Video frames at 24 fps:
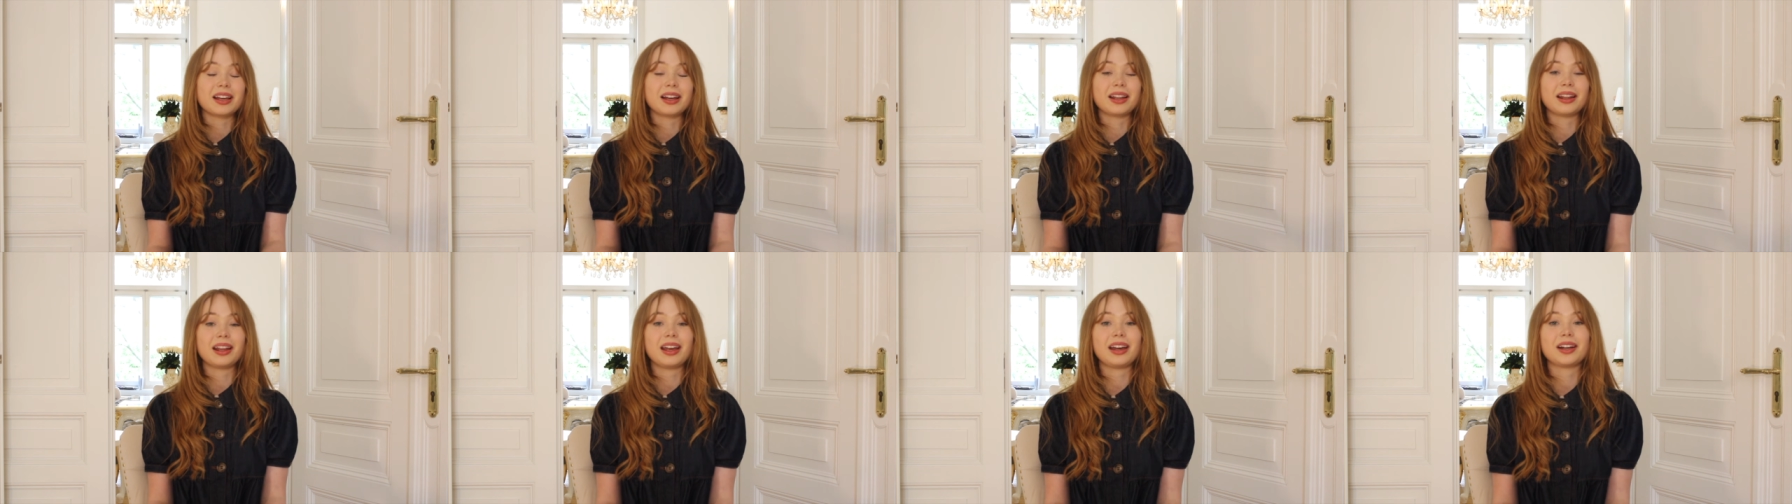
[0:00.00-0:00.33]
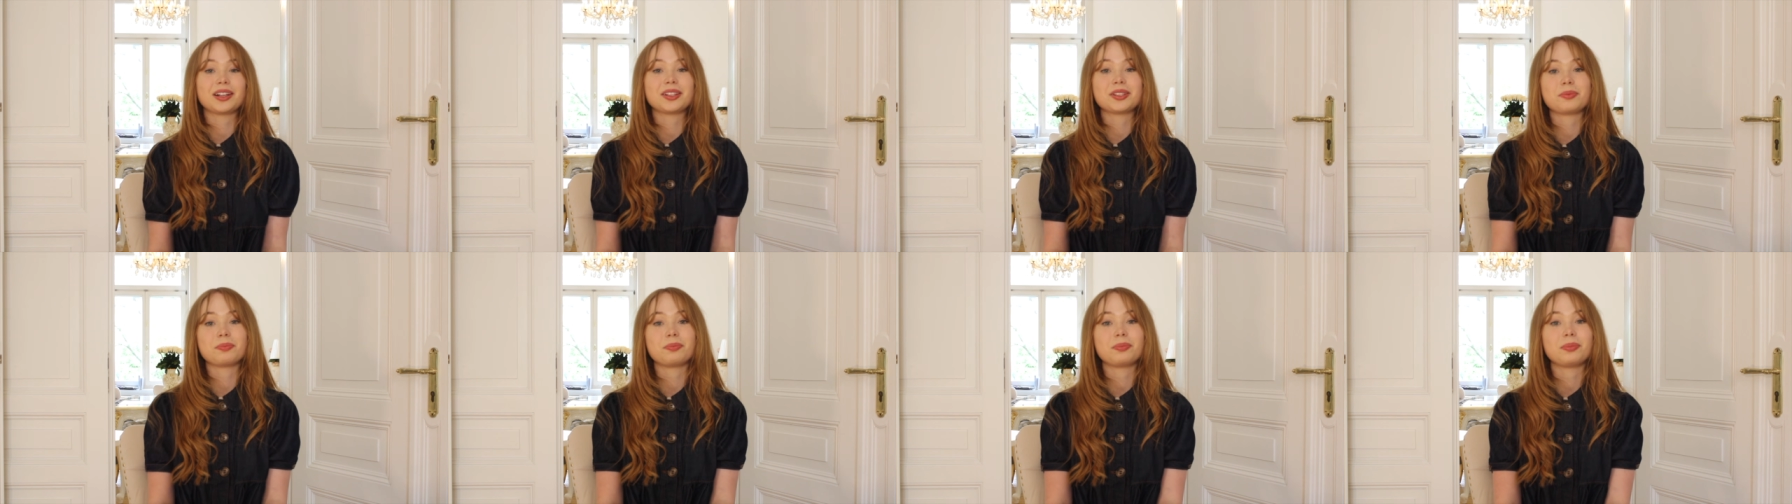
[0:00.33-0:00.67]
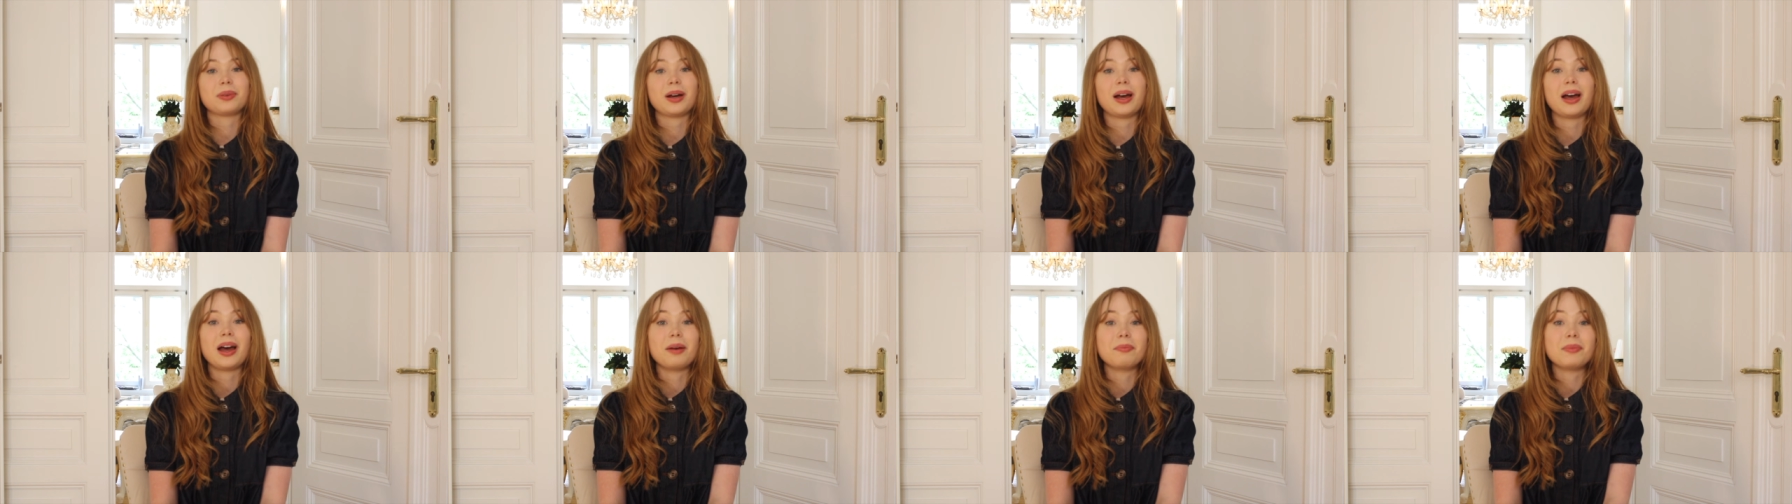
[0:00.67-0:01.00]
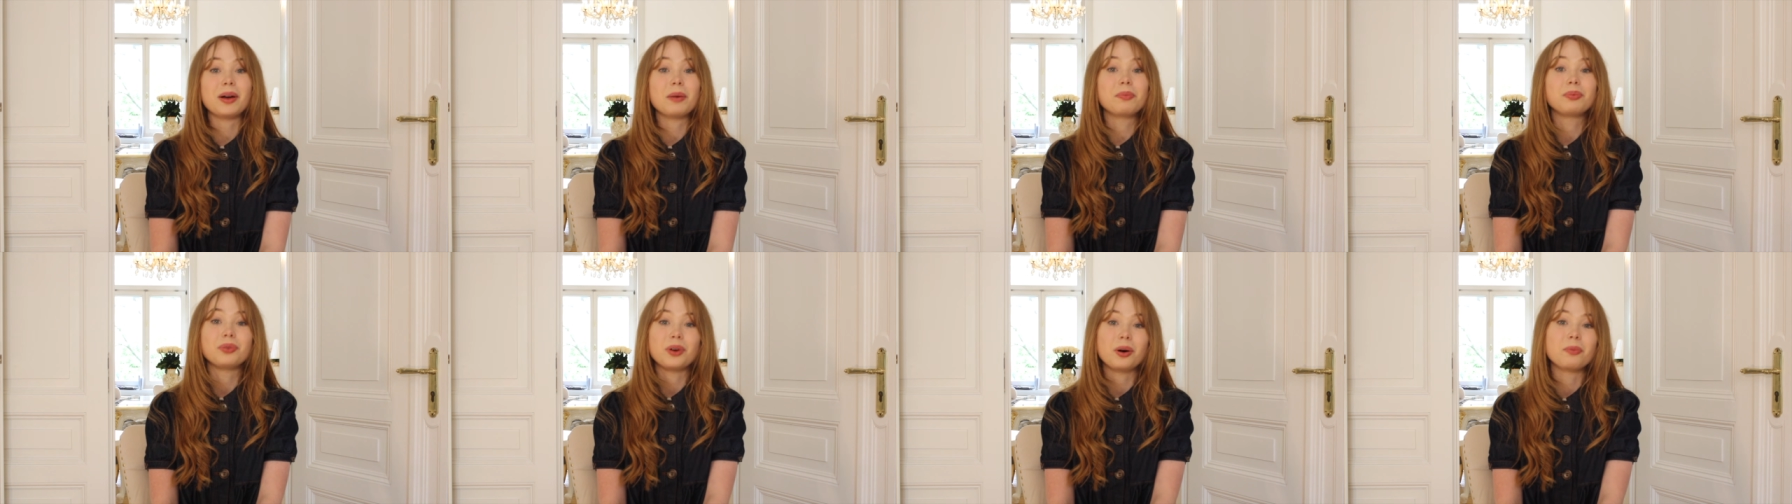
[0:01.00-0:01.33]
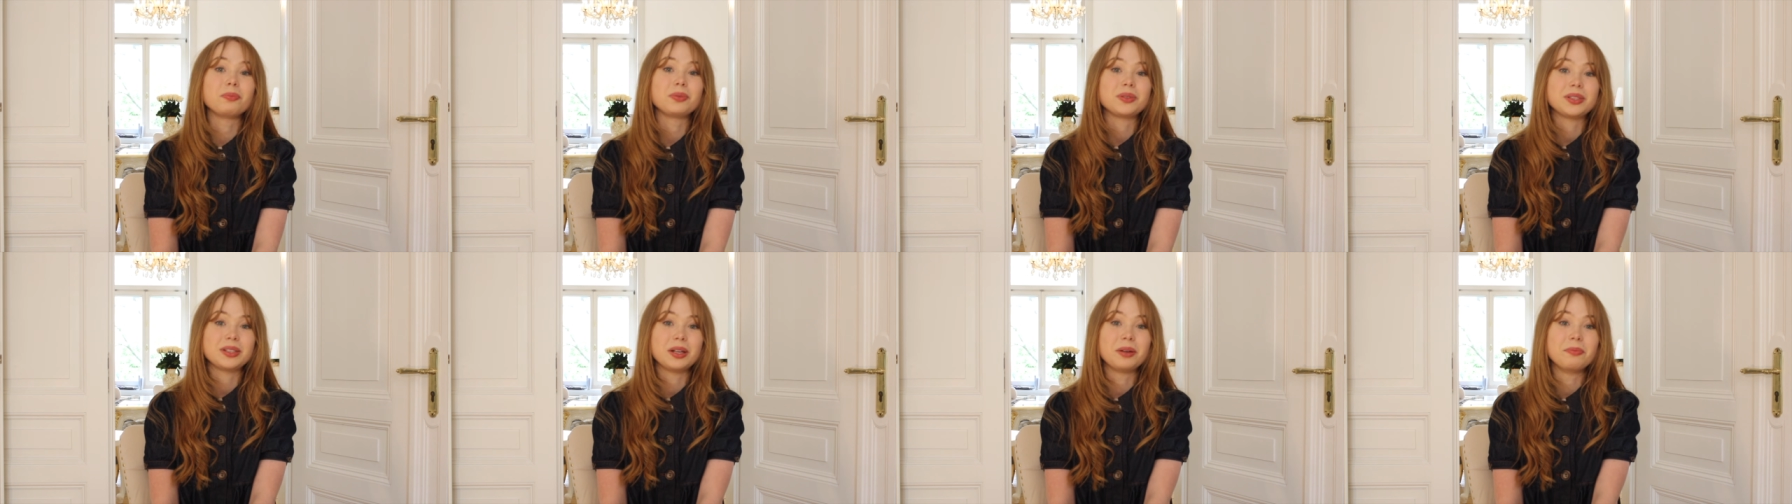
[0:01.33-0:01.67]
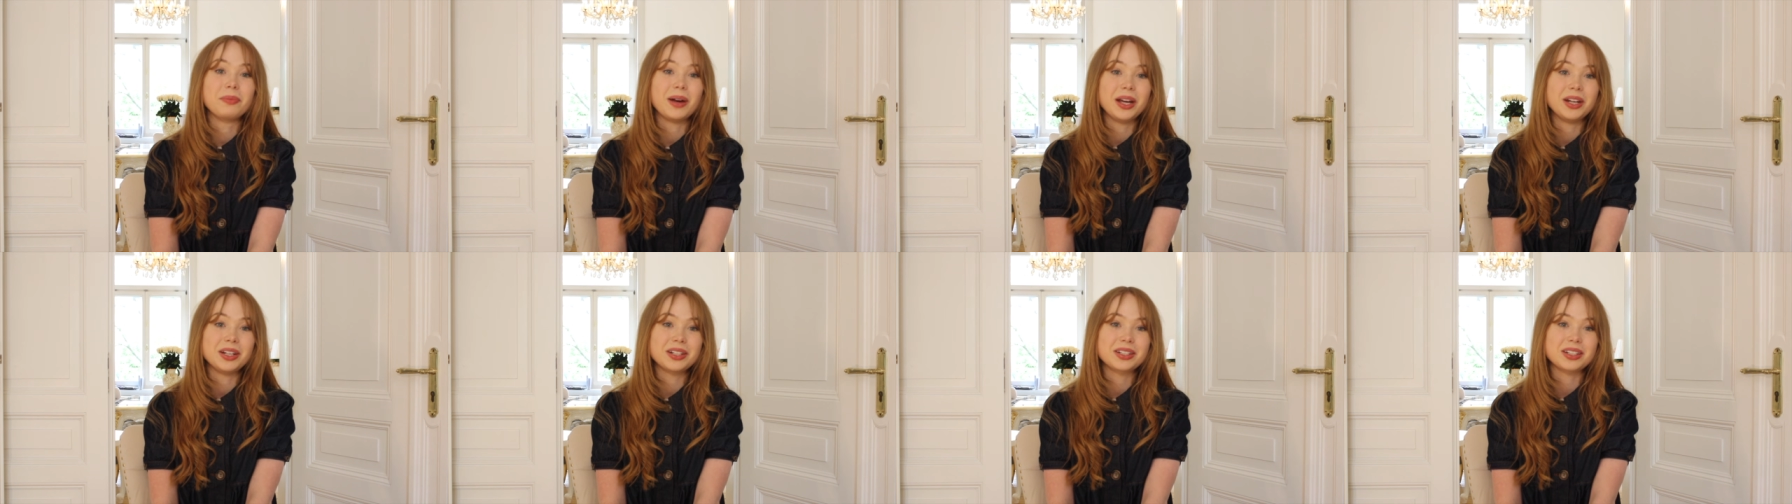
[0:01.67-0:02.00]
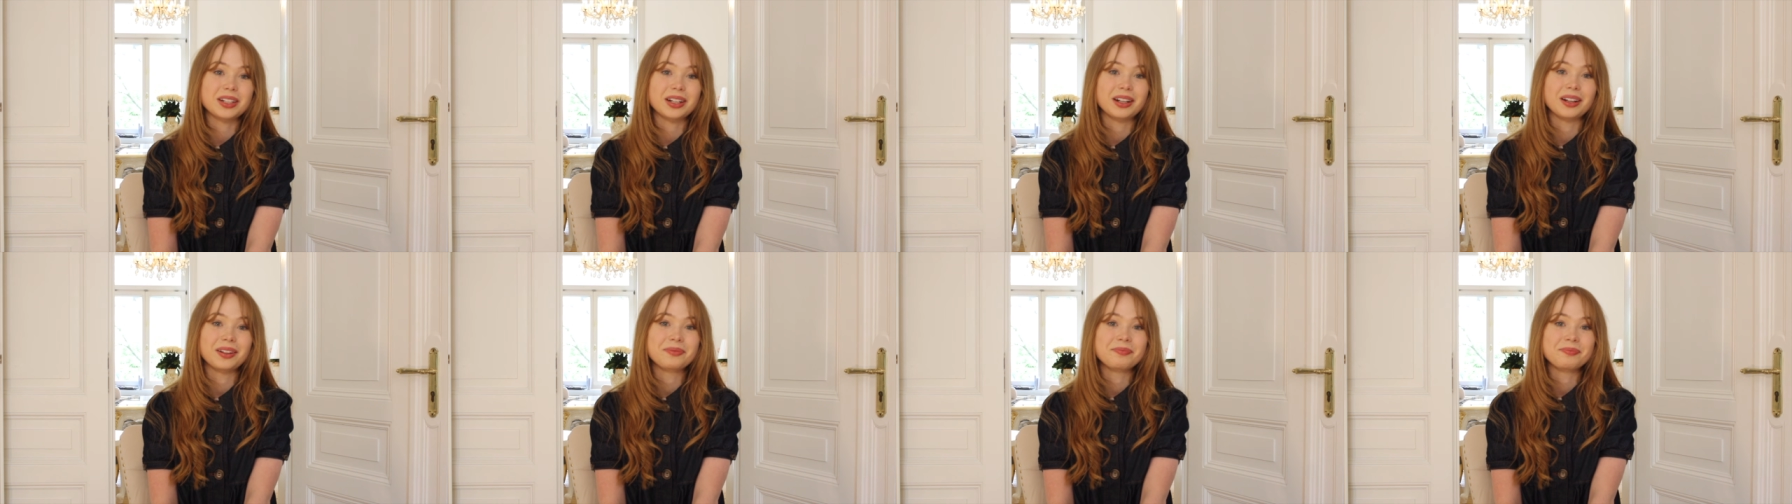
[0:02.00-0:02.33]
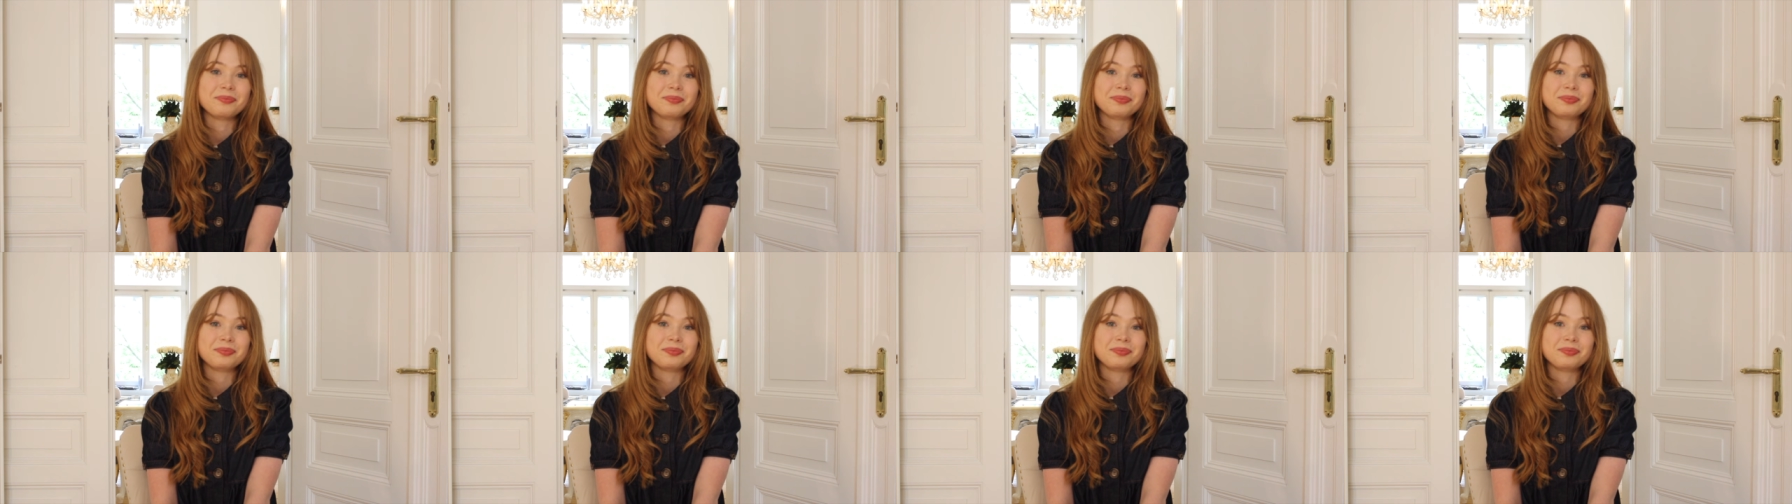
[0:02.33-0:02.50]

an approximation.